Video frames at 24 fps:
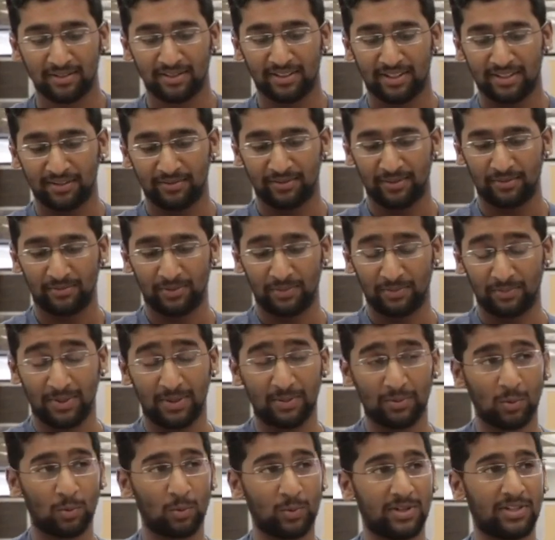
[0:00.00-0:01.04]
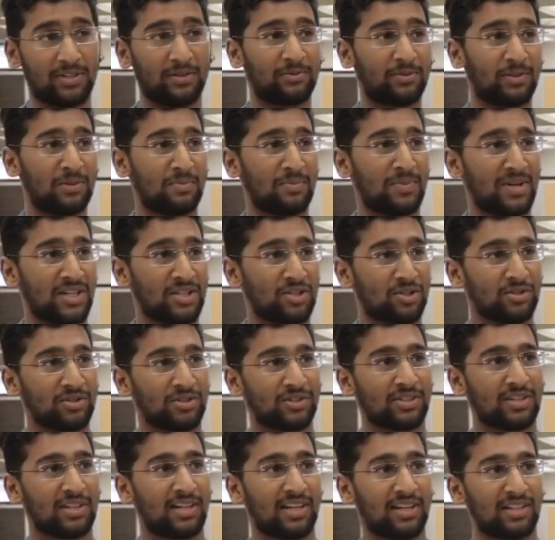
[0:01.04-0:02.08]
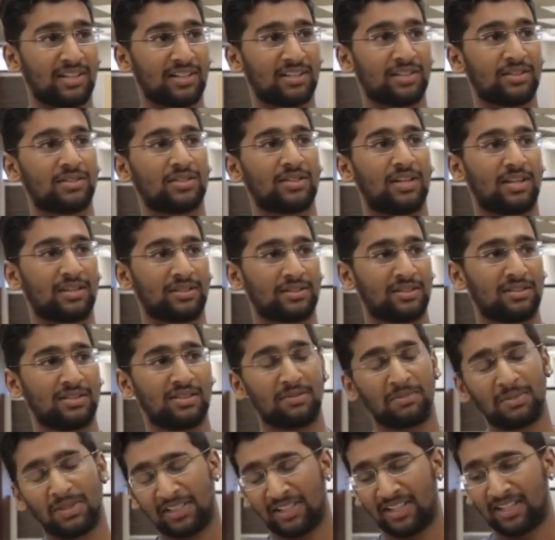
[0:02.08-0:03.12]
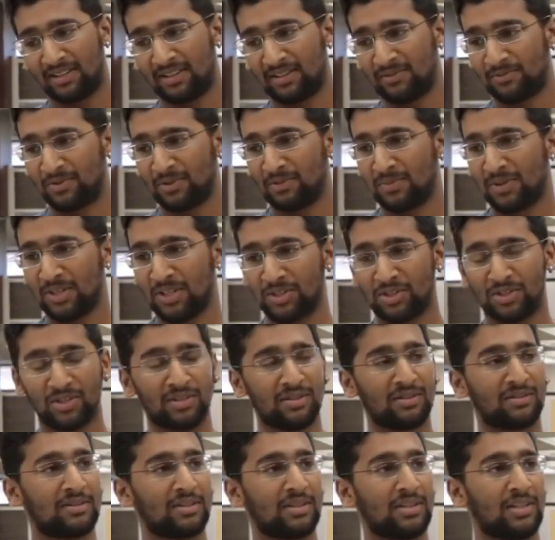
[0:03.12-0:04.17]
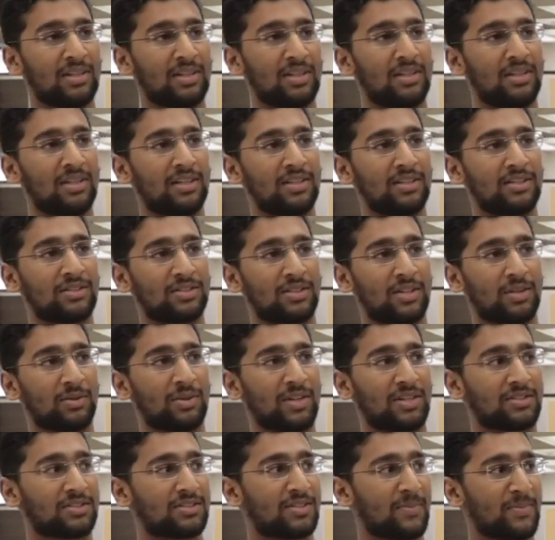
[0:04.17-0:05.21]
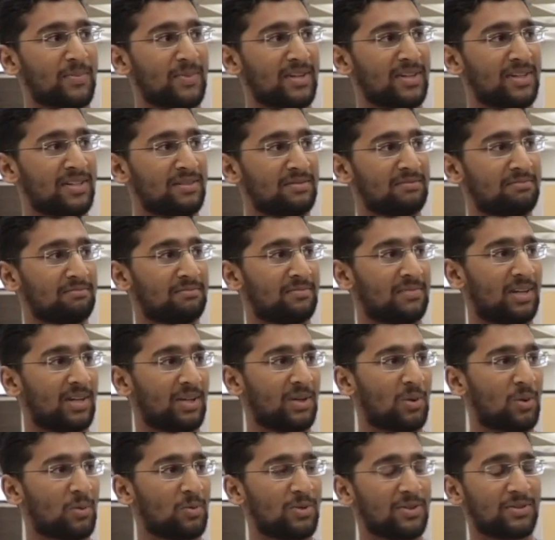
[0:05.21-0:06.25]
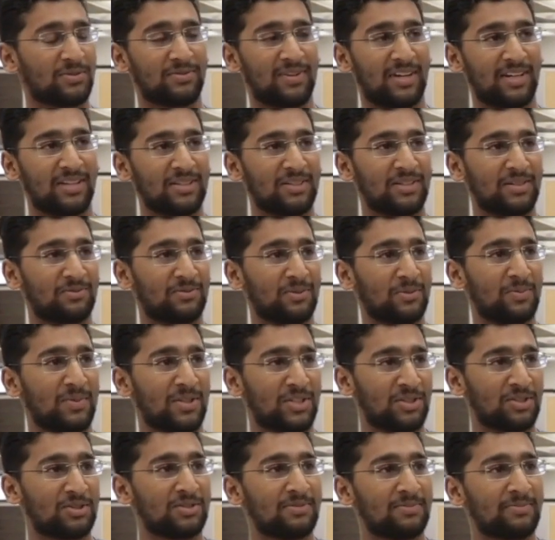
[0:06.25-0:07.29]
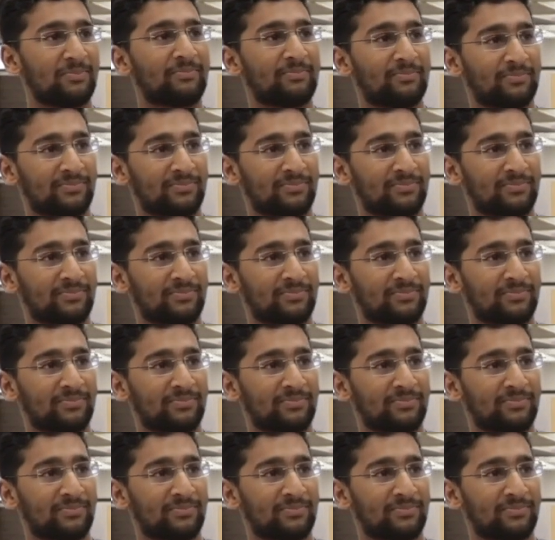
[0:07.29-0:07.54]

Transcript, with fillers: a lot of different people with different majors and talk to them and get information. So that's something I always value information.